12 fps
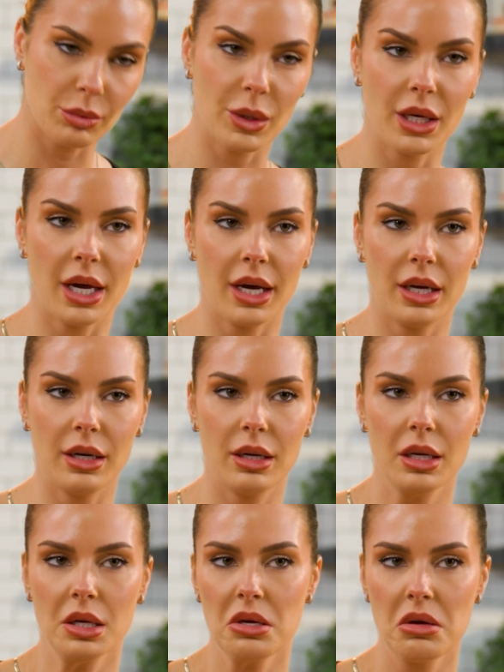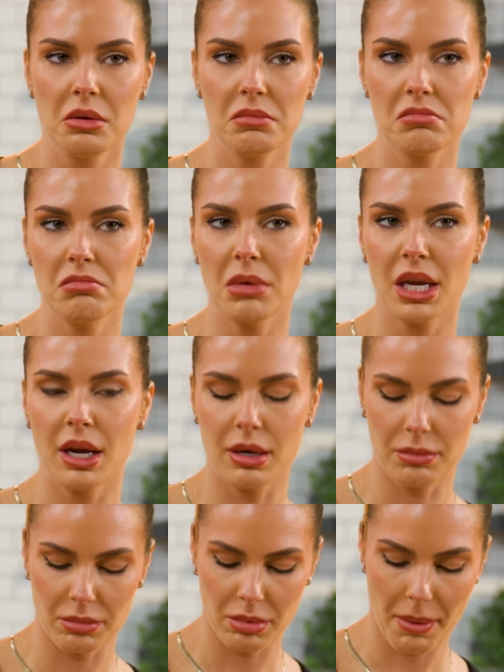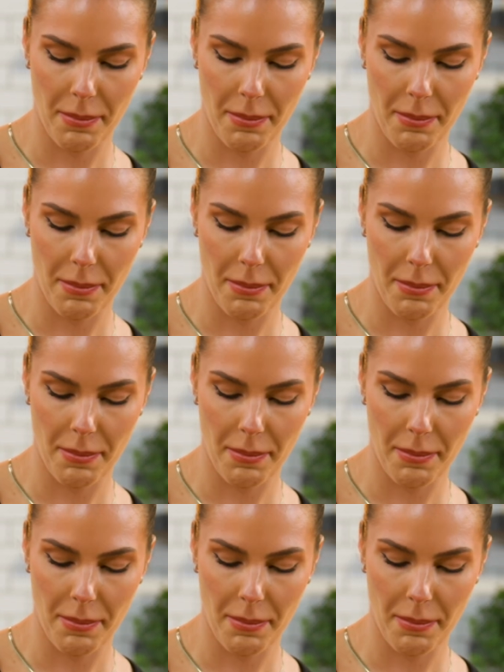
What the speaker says: we get medium